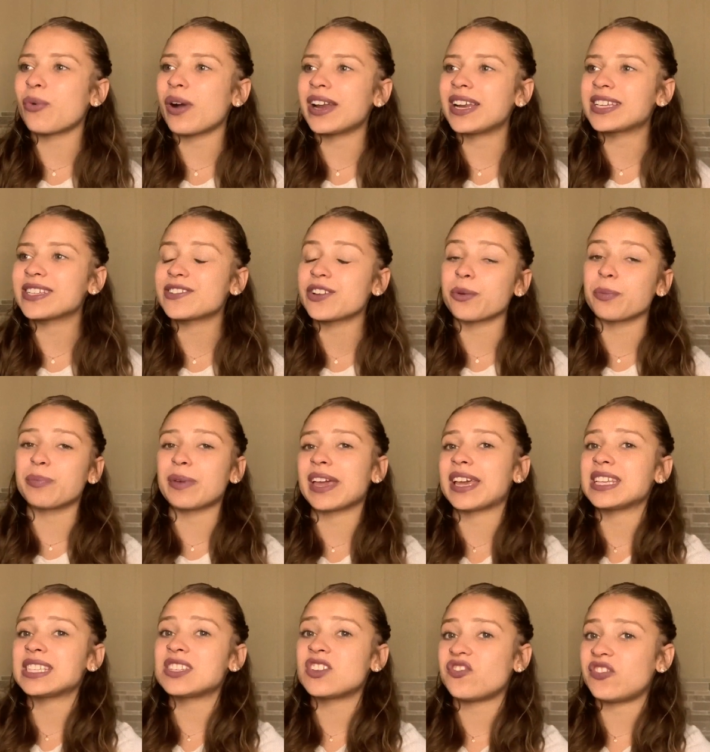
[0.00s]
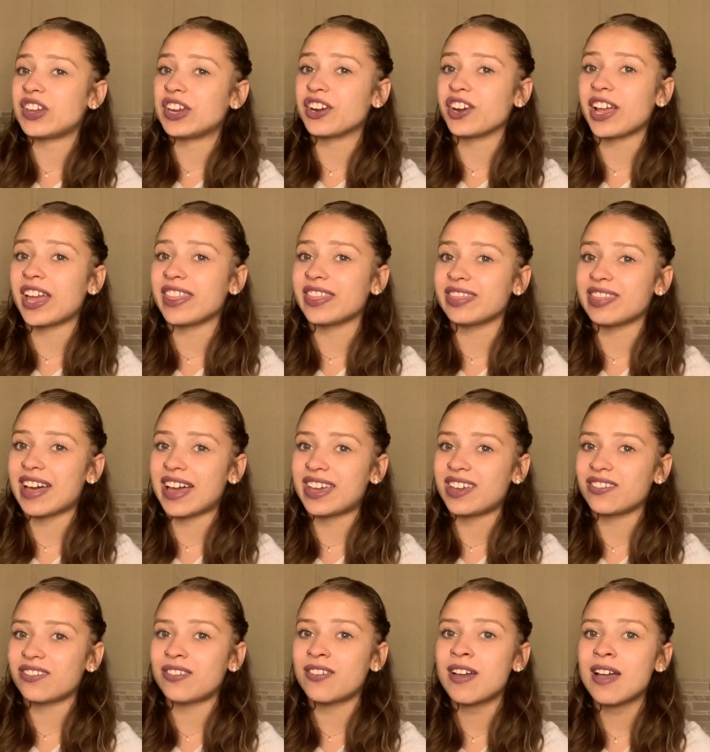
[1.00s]
what is your biggest fear in
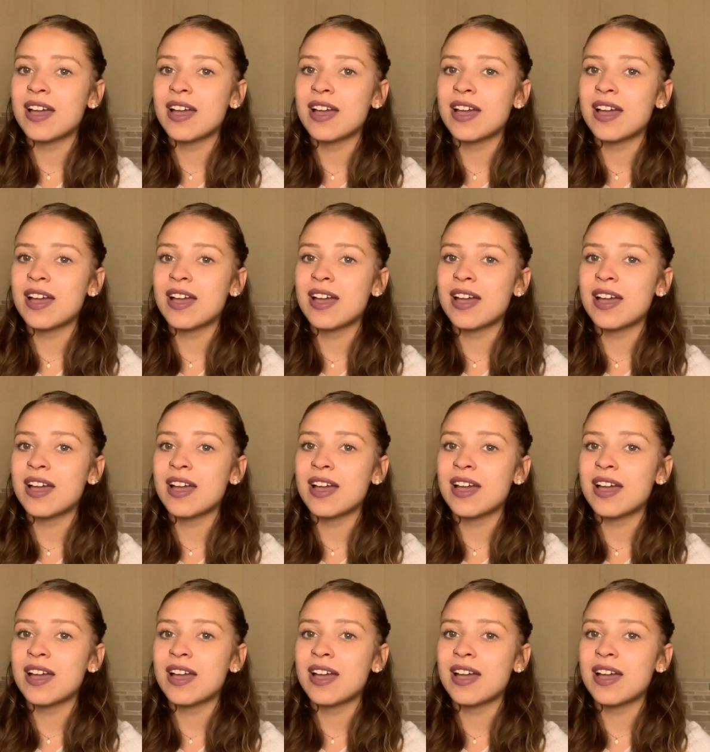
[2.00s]
life?